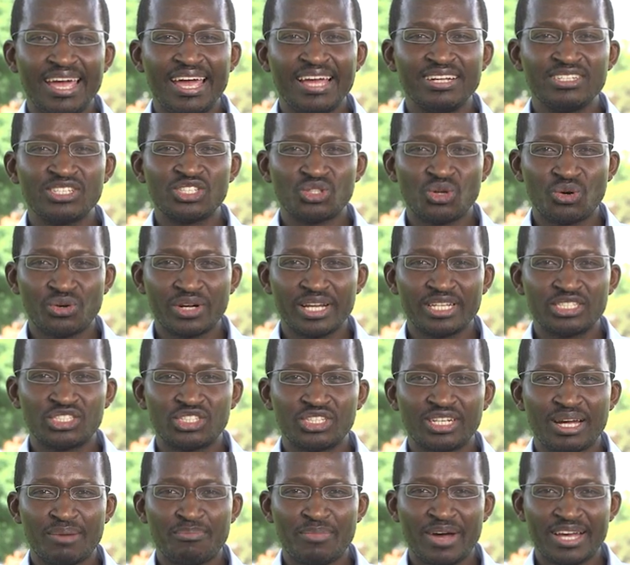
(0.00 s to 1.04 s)
in
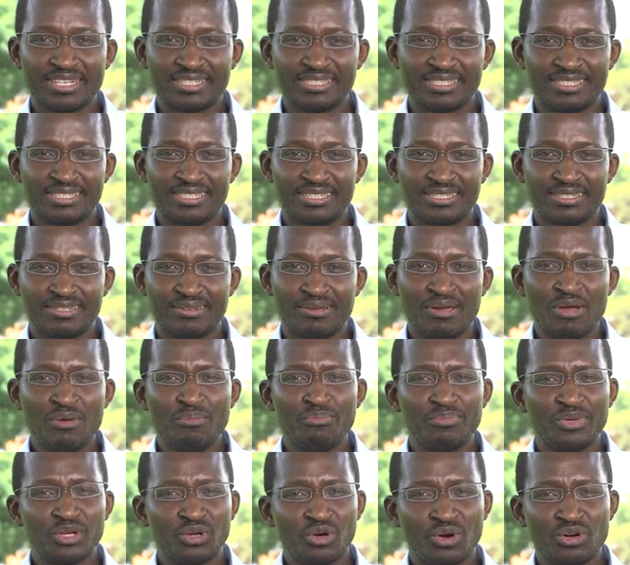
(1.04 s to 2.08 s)
storage capacity
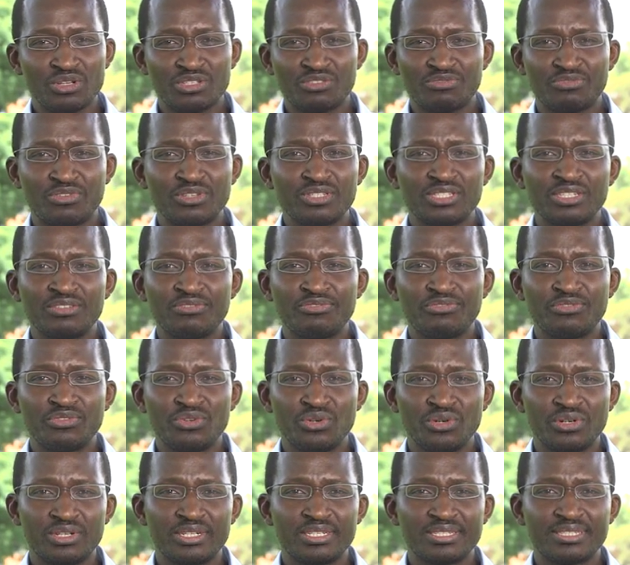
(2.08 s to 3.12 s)
because fossil
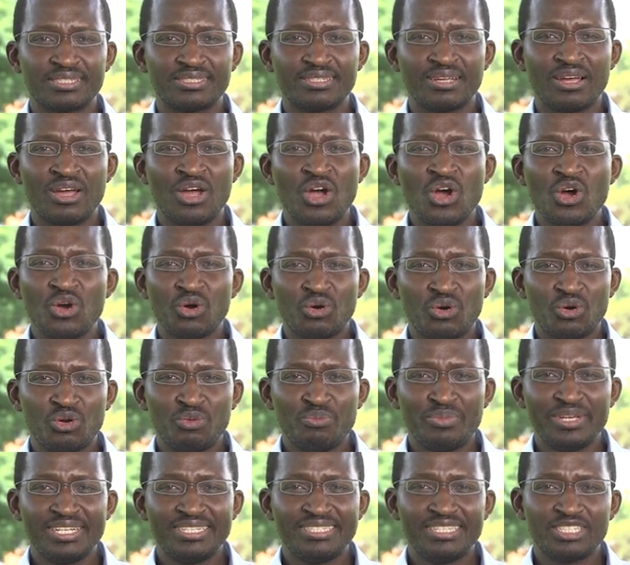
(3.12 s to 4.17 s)
fuels
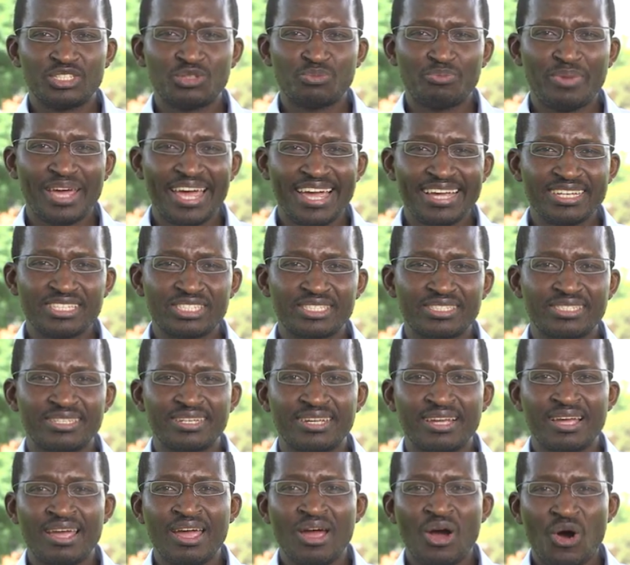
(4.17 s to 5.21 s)
could be dispatched
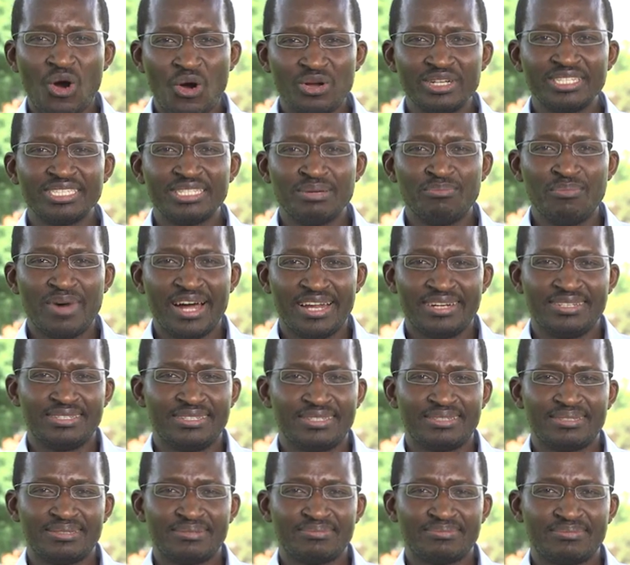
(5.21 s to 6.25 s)
on demand.
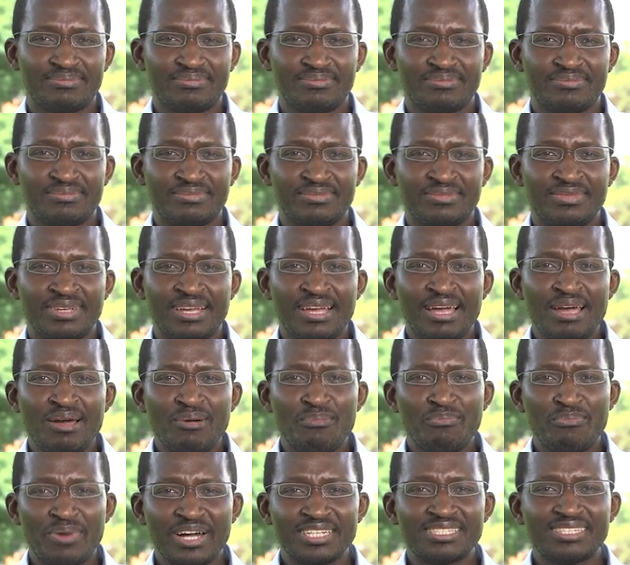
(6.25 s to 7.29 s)

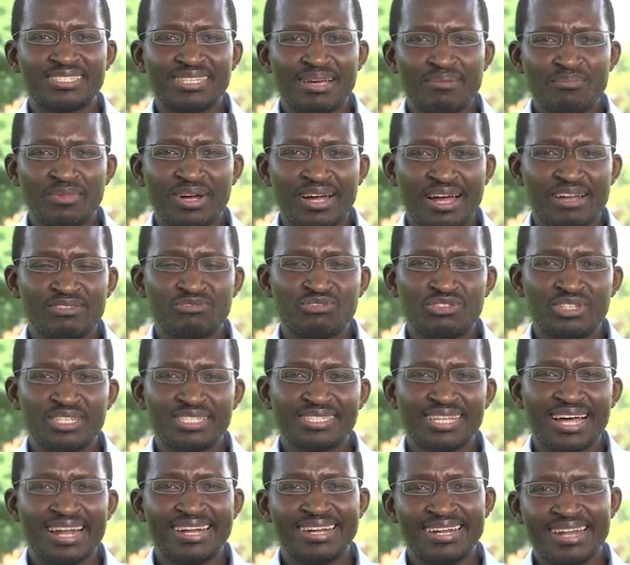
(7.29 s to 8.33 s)
But some
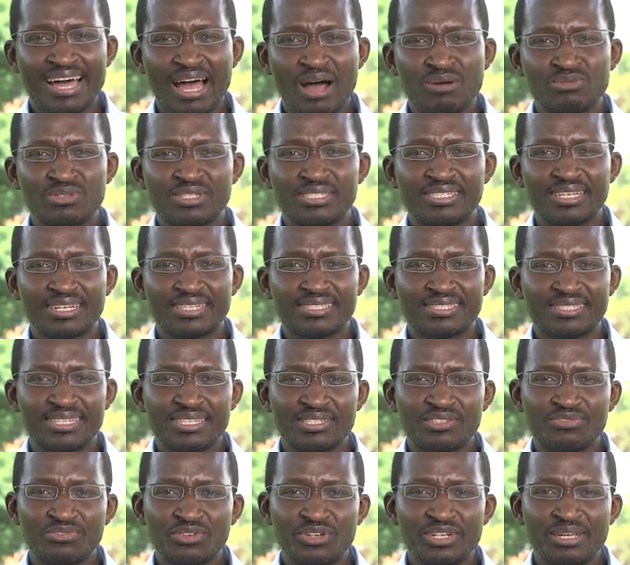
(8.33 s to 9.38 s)
countries are now
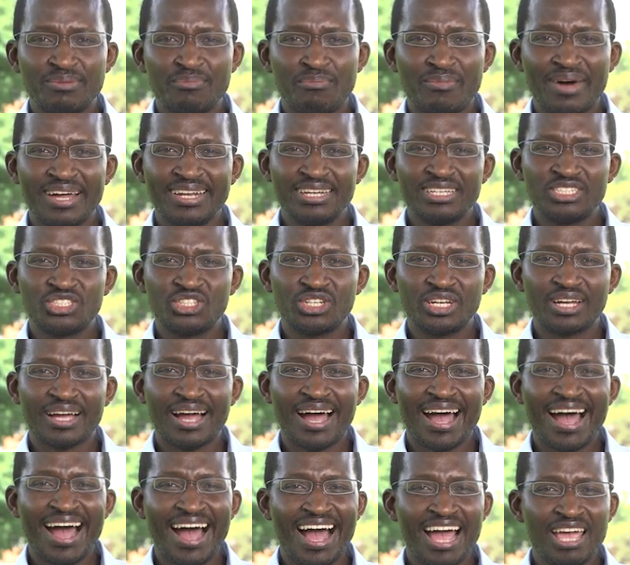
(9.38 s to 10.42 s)
successfully managing
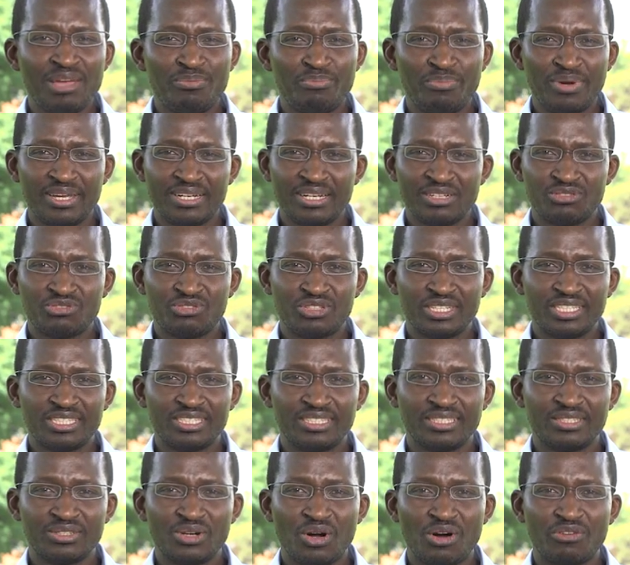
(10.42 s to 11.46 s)
high
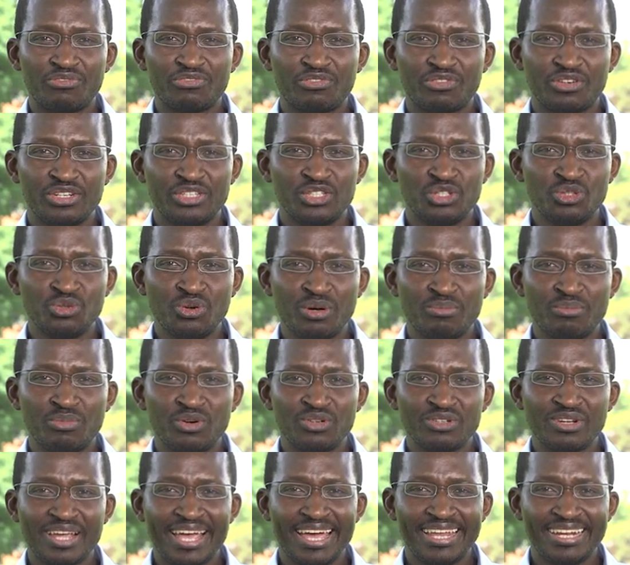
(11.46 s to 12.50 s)
penetration of
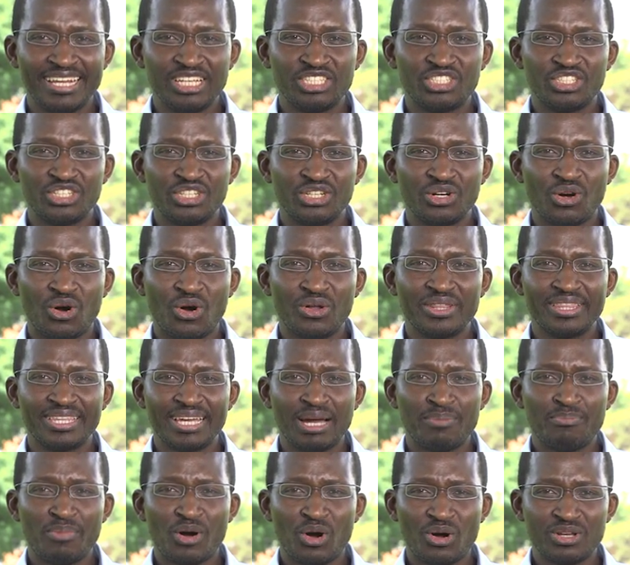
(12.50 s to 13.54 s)
renewable energy on
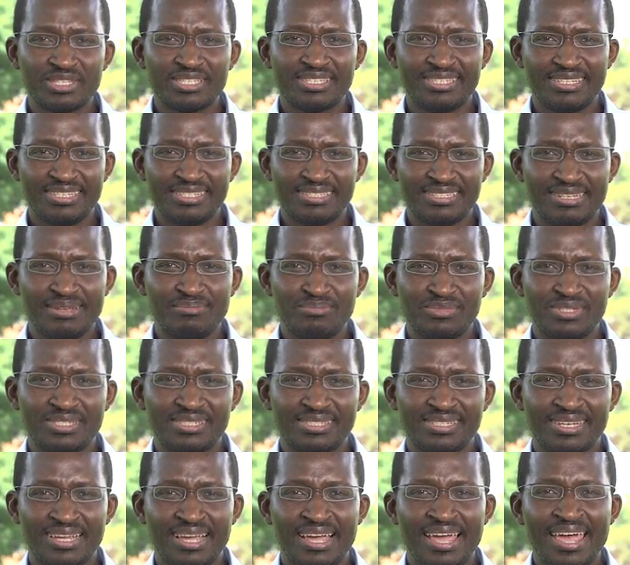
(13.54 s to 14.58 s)
their power systems,